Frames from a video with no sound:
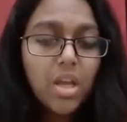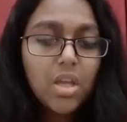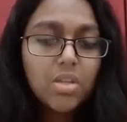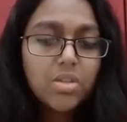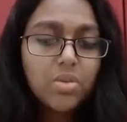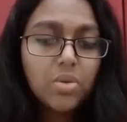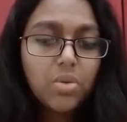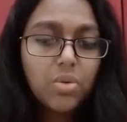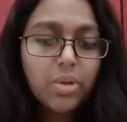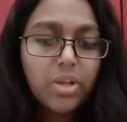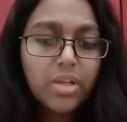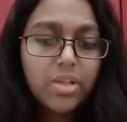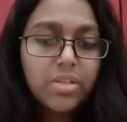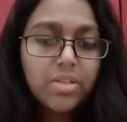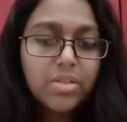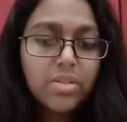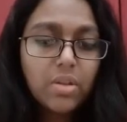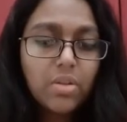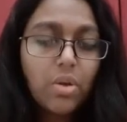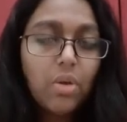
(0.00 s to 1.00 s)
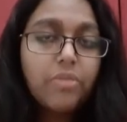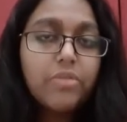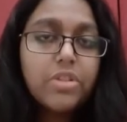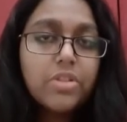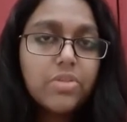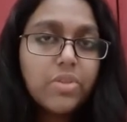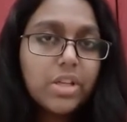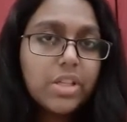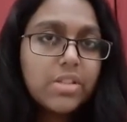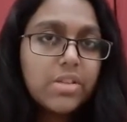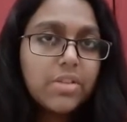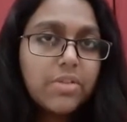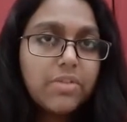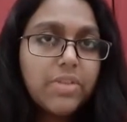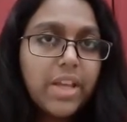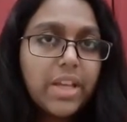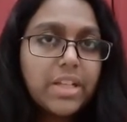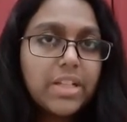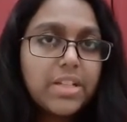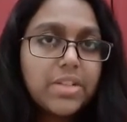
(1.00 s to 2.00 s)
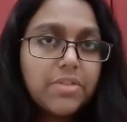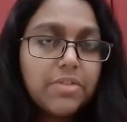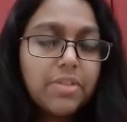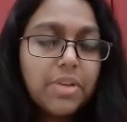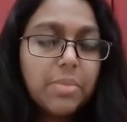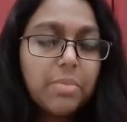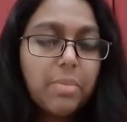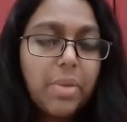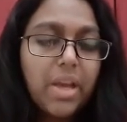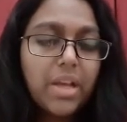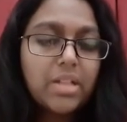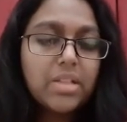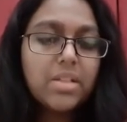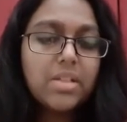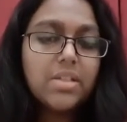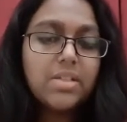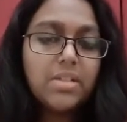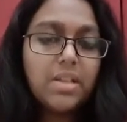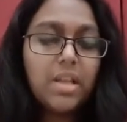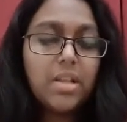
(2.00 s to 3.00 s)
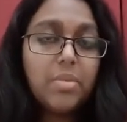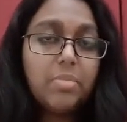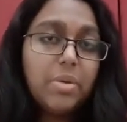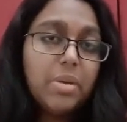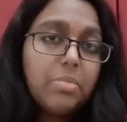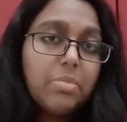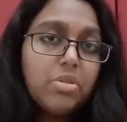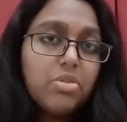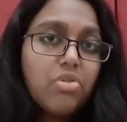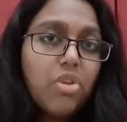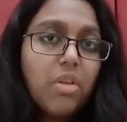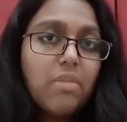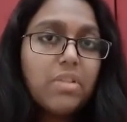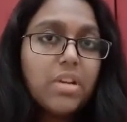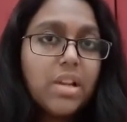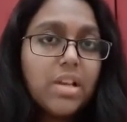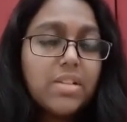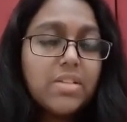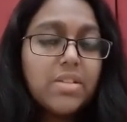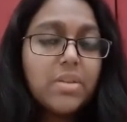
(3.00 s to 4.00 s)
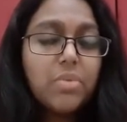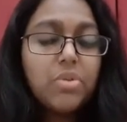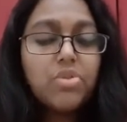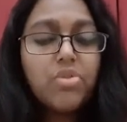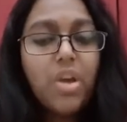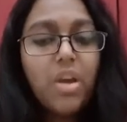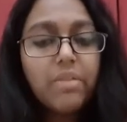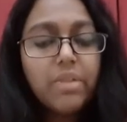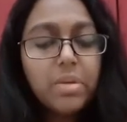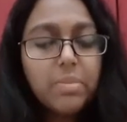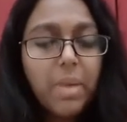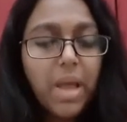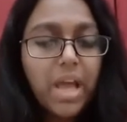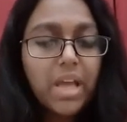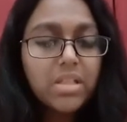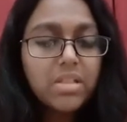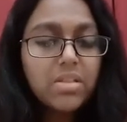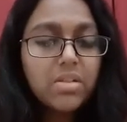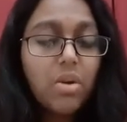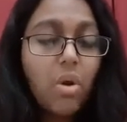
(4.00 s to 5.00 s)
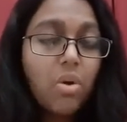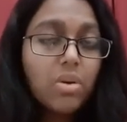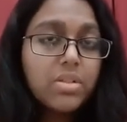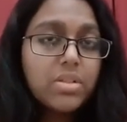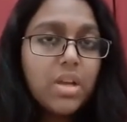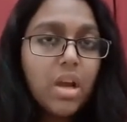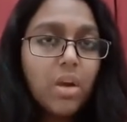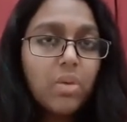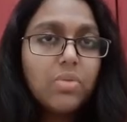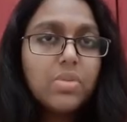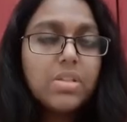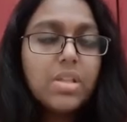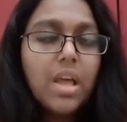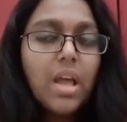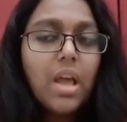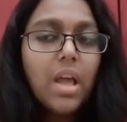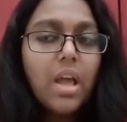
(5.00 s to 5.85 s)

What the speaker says: So it is the obvious reason of negative impact is that the people travel less. There were travel bans, lockdowns.